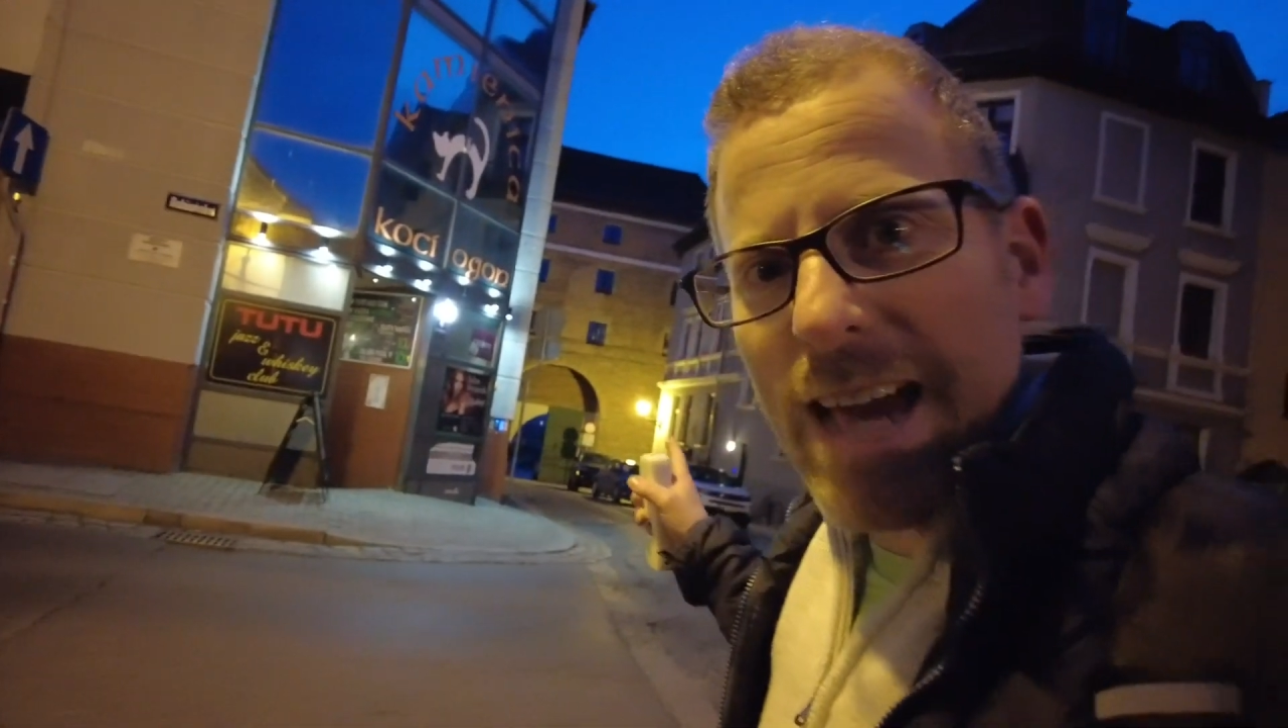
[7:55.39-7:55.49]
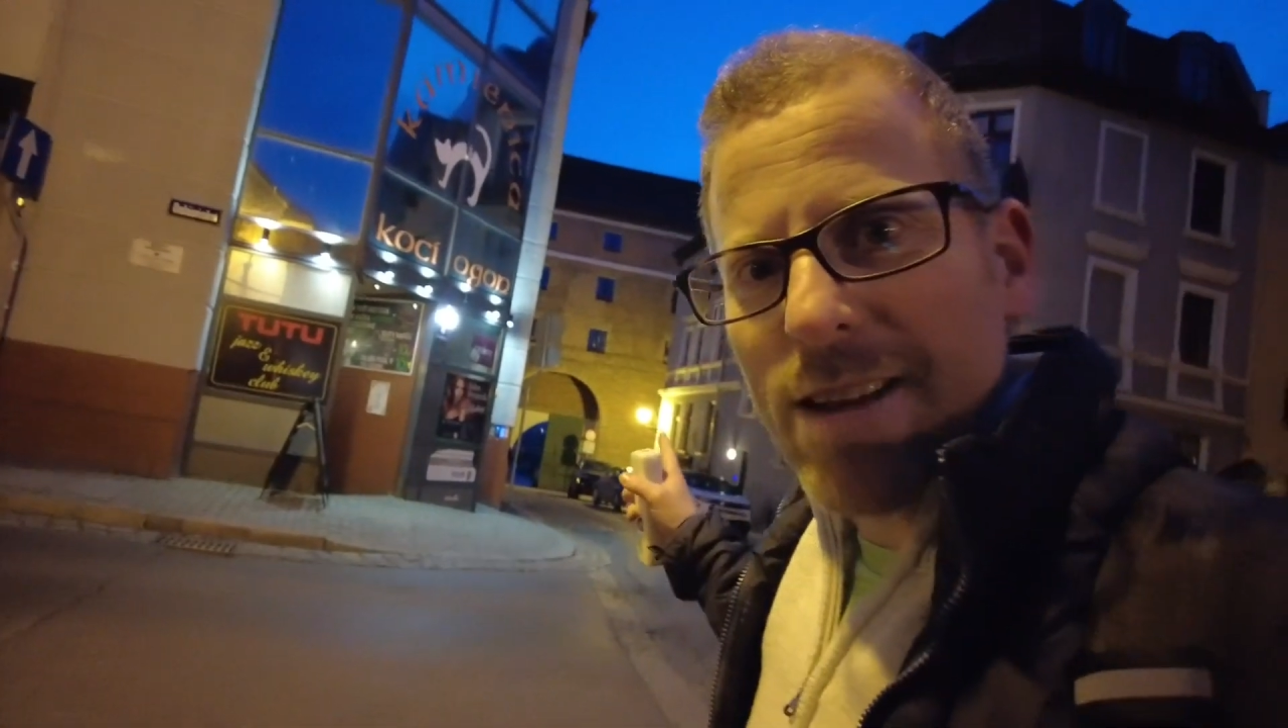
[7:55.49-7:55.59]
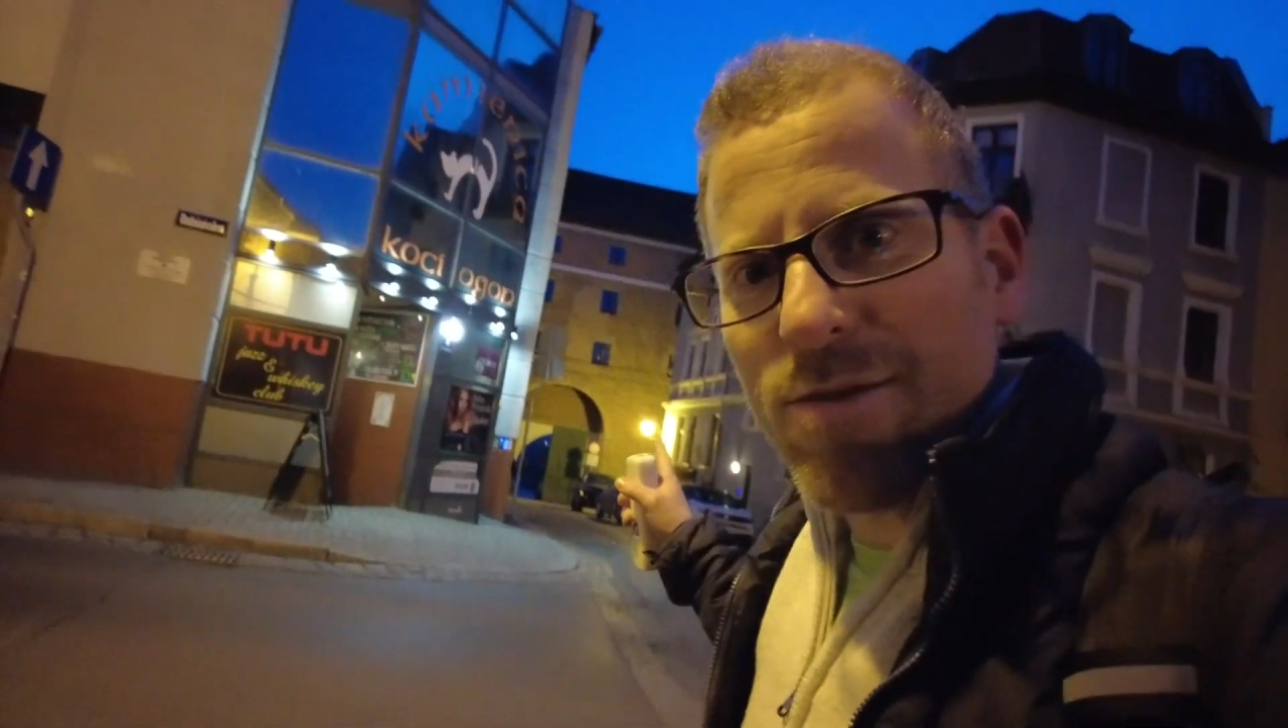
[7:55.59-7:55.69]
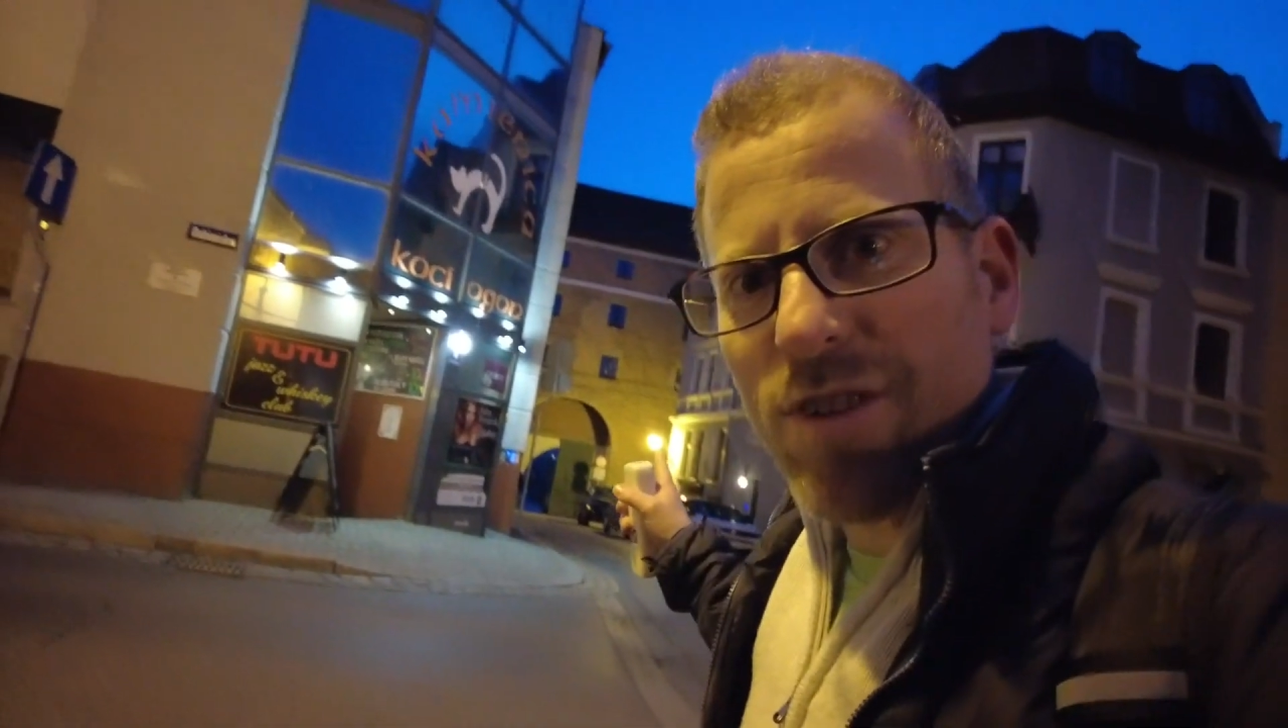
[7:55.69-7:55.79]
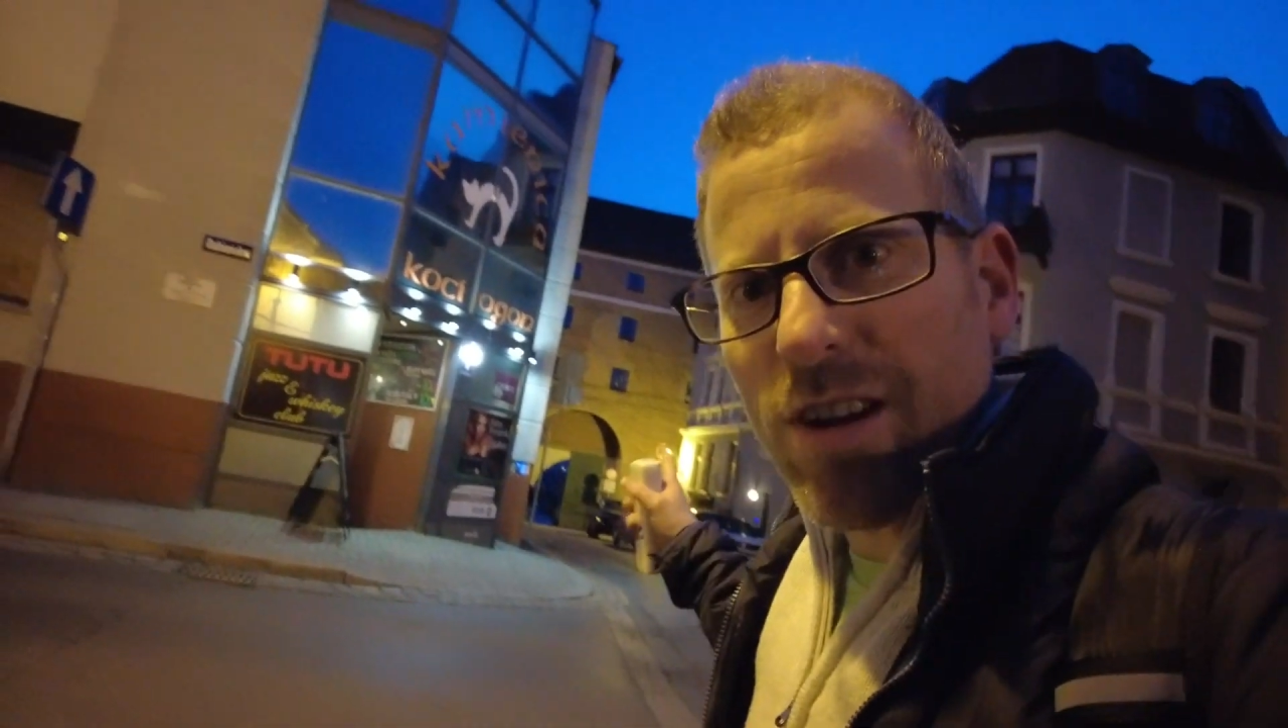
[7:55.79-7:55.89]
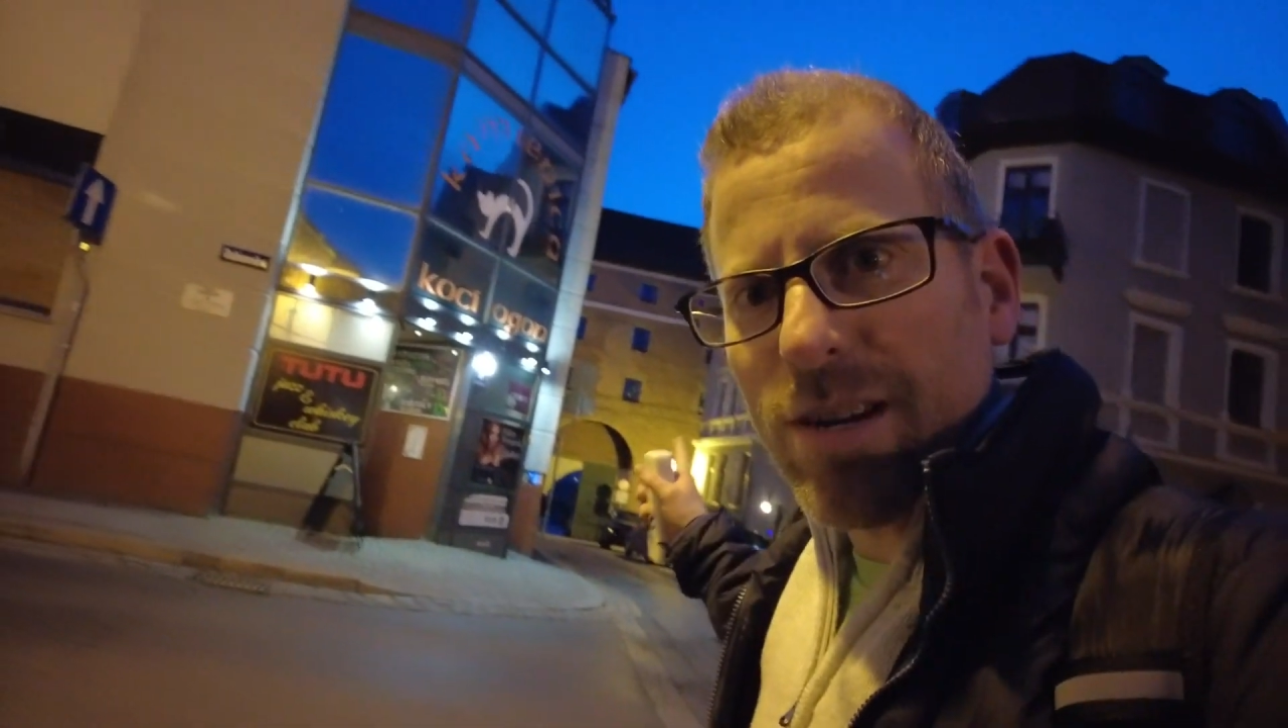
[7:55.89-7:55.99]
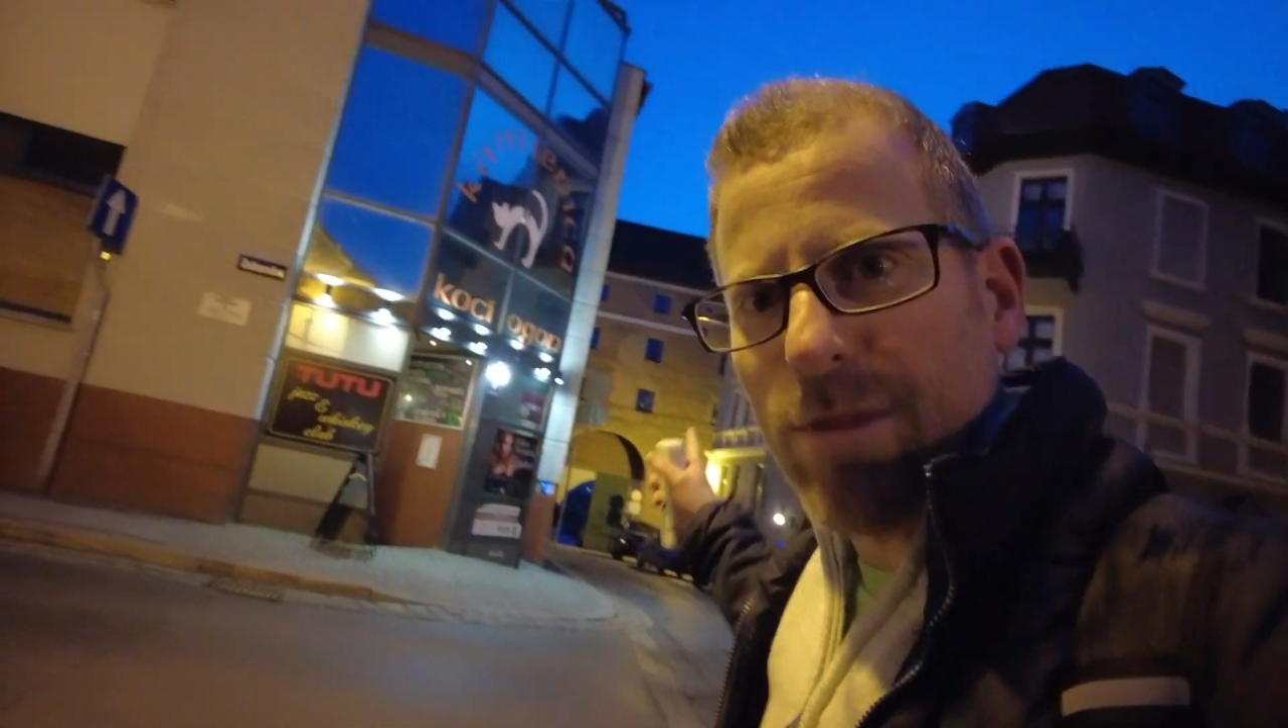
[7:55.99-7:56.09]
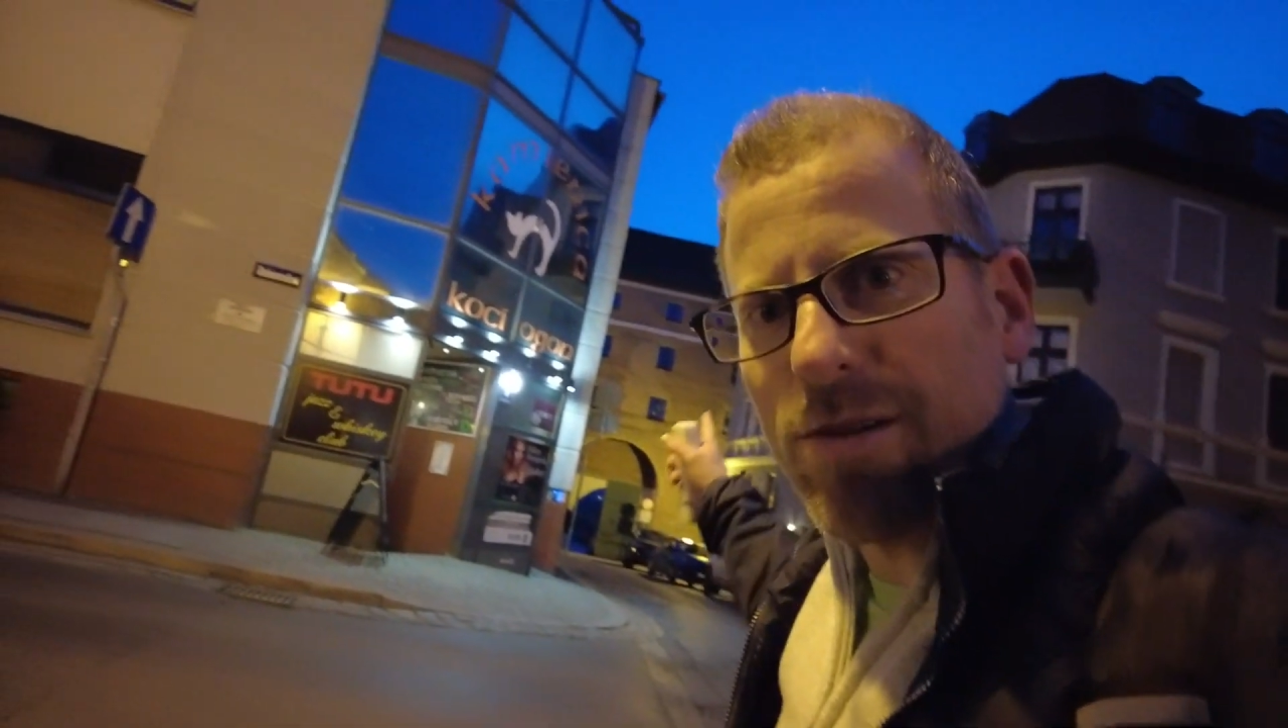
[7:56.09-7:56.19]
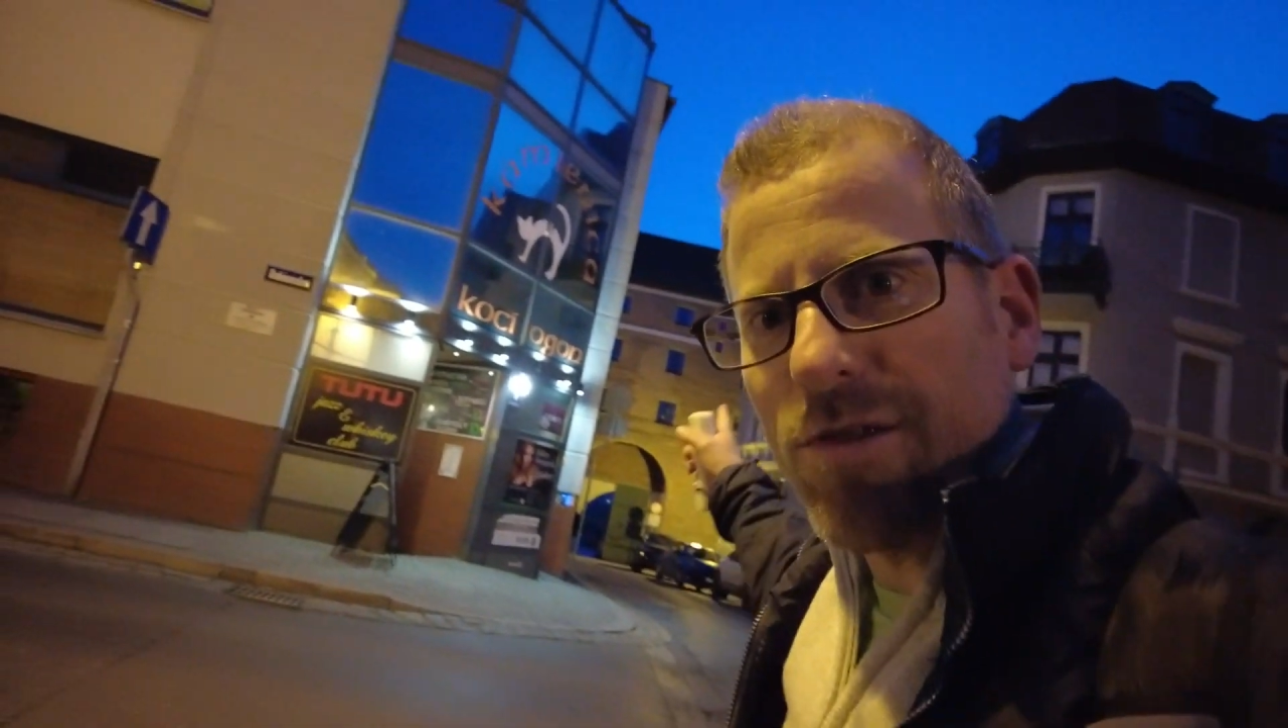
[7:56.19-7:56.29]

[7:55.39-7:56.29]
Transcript: I was talking about that